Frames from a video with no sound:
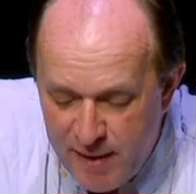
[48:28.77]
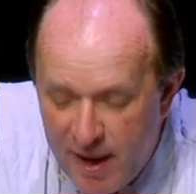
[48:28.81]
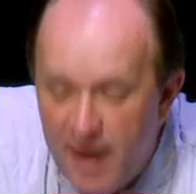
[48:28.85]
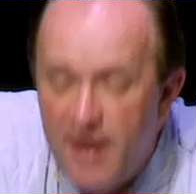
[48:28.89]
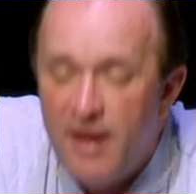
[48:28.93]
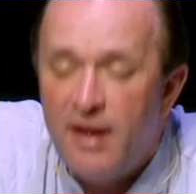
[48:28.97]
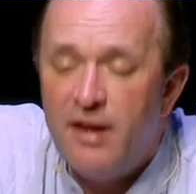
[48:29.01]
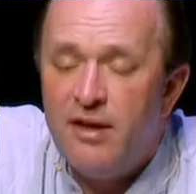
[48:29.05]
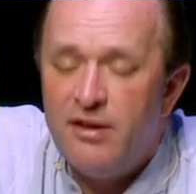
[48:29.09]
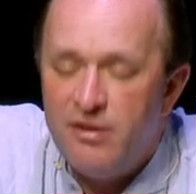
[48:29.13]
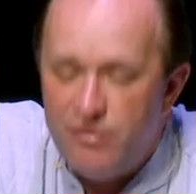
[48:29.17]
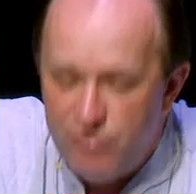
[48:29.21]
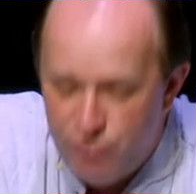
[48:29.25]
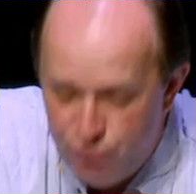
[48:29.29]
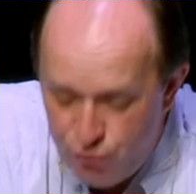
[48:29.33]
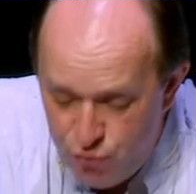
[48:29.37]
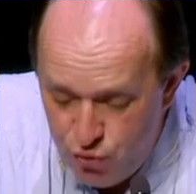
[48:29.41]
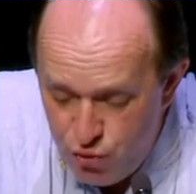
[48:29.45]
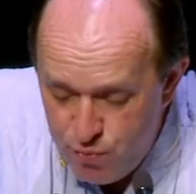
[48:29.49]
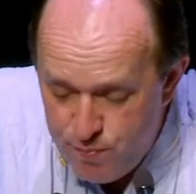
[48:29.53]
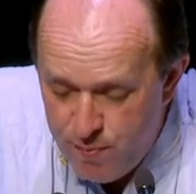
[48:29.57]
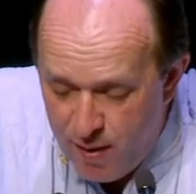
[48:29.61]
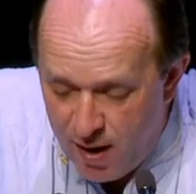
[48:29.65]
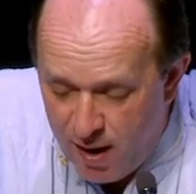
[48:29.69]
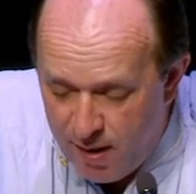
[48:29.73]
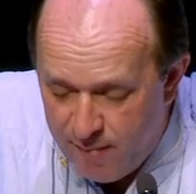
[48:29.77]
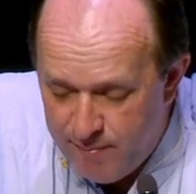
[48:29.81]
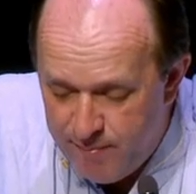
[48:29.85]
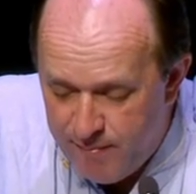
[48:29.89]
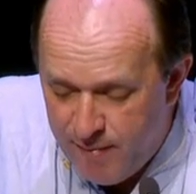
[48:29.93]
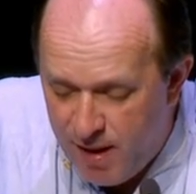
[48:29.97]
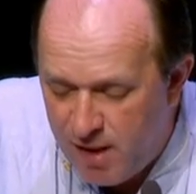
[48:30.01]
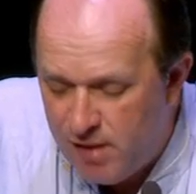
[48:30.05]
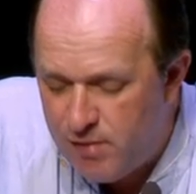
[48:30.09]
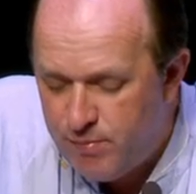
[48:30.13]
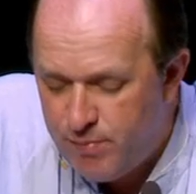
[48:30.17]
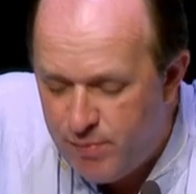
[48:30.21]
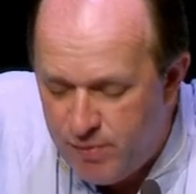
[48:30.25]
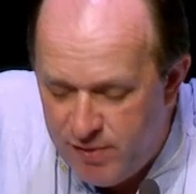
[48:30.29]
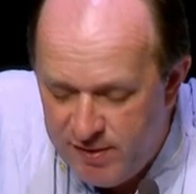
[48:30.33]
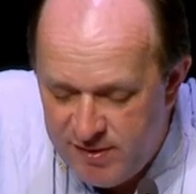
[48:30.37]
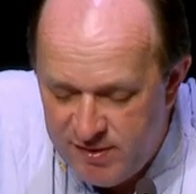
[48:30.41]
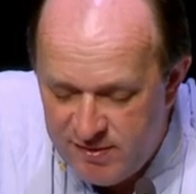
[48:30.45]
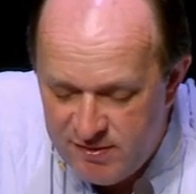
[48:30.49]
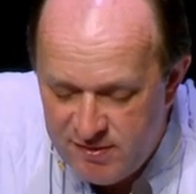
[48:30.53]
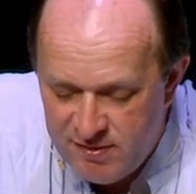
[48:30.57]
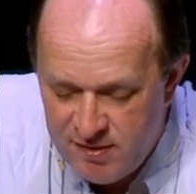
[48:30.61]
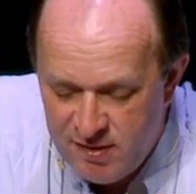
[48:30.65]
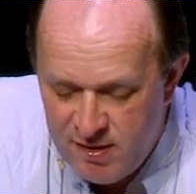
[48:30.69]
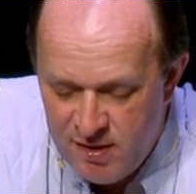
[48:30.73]
pears, rhubarb,
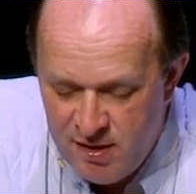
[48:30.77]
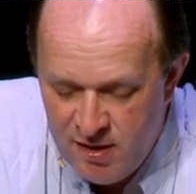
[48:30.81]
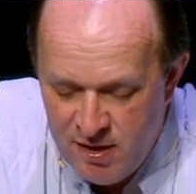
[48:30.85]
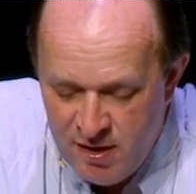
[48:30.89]
mulberries